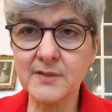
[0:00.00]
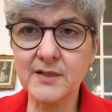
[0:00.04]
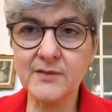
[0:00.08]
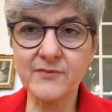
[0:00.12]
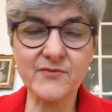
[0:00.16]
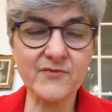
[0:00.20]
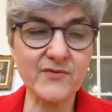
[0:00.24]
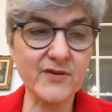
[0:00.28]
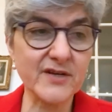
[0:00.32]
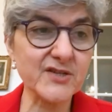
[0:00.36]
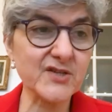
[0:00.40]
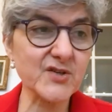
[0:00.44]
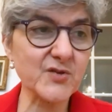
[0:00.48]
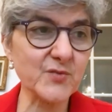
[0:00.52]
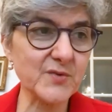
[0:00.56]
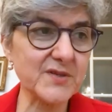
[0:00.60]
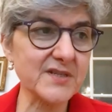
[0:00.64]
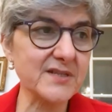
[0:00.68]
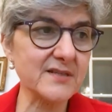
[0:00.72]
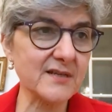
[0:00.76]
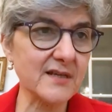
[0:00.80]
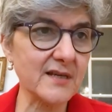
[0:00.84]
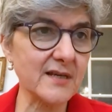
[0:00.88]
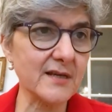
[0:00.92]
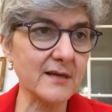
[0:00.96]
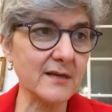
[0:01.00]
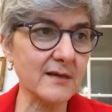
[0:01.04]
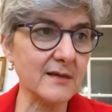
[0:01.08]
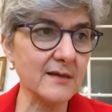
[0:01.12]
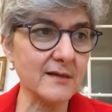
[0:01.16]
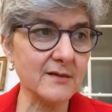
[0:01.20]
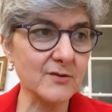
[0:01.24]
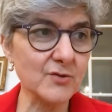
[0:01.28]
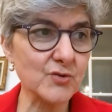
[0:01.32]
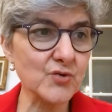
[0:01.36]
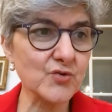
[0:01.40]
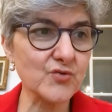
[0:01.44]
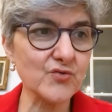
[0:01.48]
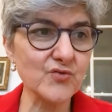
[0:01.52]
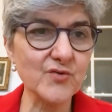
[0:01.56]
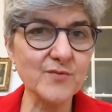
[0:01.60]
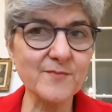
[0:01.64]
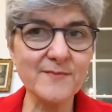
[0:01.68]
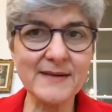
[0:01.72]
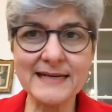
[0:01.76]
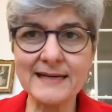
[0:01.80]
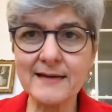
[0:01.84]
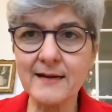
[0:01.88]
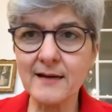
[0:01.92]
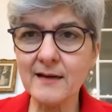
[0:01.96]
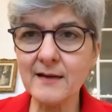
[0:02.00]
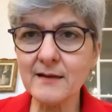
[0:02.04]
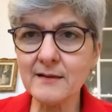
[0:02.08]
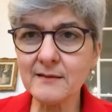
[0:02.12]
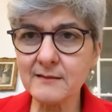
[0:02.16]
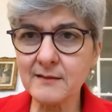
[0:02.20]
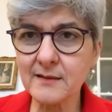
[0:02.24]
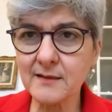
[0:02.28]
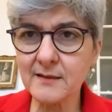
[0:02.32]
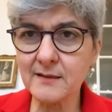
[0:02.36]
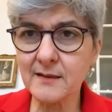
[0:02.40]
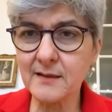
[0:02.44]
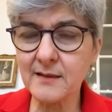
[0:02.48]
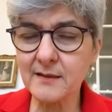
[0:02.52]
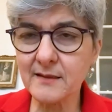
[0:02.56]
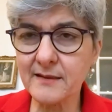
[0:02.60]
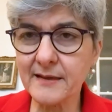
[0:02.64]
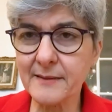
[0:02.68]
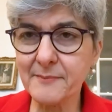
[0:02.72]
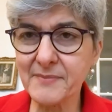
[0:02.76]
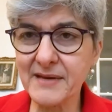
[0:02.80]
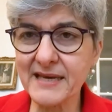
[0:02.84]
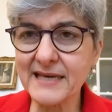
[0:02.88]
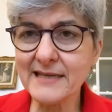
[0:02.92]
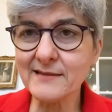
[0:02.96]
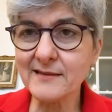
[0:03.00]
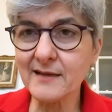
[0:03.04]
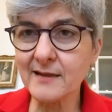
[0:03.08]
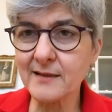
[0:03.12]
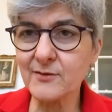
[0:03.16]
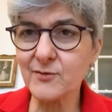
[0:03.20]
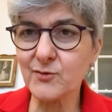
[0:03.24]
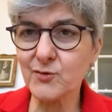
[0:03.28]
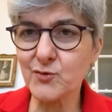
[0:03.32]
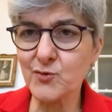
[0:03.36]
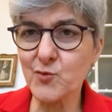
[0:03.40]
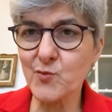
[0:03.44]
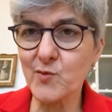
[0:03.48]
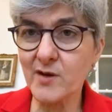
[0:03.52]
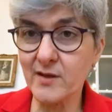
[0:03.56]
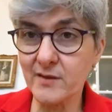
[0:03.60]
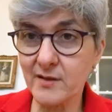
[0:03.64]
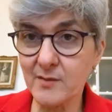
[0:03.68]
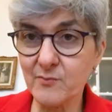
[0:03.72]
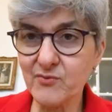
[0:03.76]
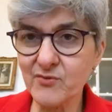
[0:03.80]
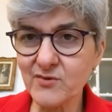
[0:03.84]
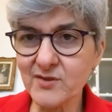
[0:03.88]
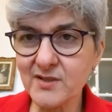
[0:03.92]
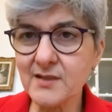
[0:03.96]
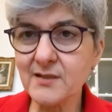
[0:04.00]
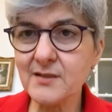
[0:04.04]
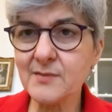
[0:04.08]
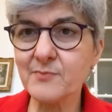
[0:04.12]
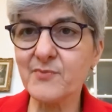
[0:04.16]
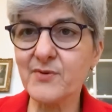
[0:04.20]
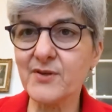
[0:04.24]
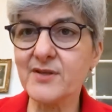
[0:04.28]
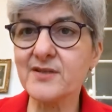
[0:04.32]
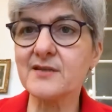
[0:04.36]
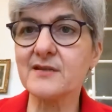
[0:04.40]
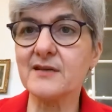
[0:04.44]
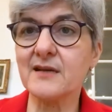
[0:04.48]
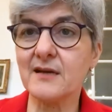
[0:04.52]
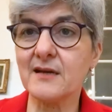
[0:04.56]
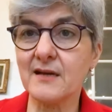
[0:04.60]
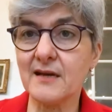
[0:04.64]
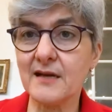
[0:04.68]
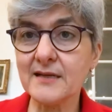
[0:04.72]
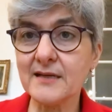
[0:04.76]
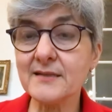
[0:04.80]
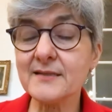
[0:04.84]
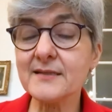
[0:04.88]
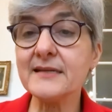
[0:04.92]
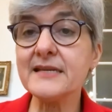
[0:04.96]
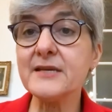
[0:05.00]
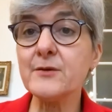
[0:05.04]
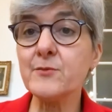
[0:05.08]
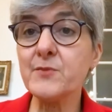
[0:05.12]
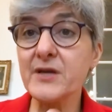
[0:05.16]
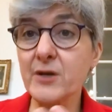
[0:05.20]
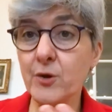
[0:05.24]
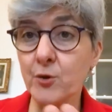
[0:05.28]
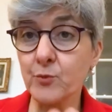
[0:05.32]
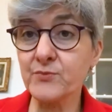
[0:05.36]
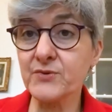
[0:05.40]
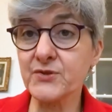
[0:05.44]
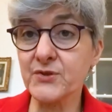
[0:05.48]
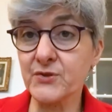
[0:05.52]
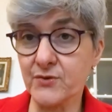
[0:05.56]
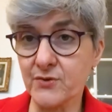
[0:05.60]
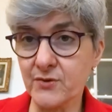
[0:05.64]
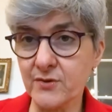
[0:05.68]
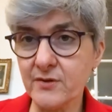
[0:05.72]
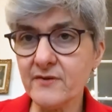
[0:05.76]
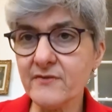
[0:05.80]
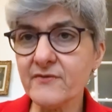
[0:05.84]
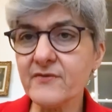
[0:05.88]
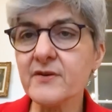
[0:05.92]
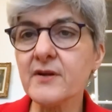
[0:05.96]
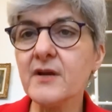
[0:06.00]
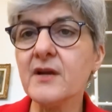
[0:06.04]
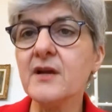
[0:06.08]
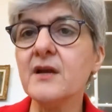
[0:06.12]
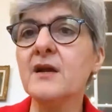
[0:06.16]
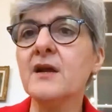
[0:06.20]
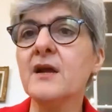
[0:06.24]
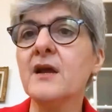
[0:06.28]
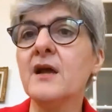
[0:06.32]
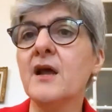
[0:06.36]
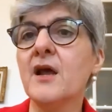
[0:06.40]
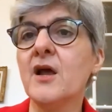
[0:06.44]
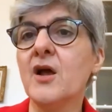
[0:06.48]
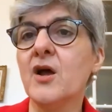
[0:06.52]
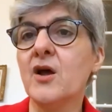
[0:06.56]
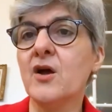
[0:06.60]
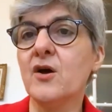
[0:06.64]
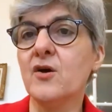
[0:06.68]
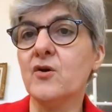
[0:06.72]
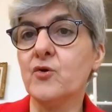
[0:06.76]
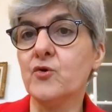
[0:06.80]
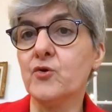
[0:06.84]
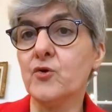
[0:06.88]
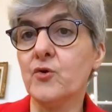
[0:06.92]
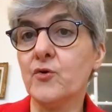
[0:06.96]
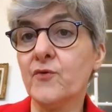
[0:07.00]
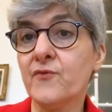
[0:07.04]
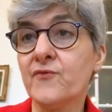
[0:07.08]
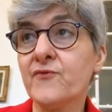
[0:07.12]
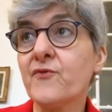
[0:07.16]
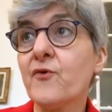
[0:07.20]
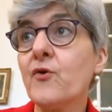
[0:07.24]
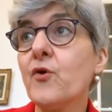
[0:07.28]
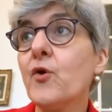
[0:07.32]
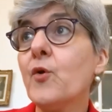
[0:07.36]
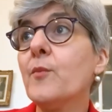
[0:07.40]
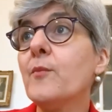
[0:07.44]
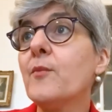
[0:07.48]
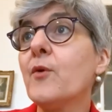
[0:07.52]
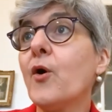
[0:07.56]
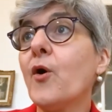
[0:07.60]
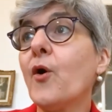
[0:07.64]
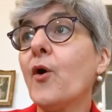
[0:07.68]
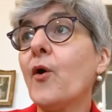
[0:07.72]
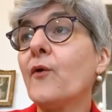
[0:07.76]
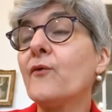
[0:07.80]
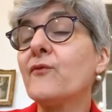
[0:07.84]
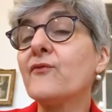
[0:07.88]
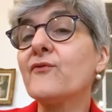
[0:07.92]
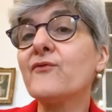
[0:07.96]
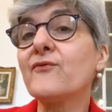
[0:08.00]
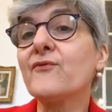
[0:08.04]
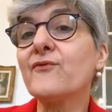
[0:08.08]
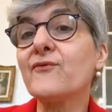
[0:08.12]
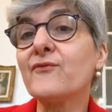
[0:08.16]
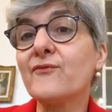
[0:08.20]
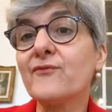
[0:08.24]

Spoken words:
In French, we say sous le matelas, in their bed. I don't know where they put it, but actually we observe a form of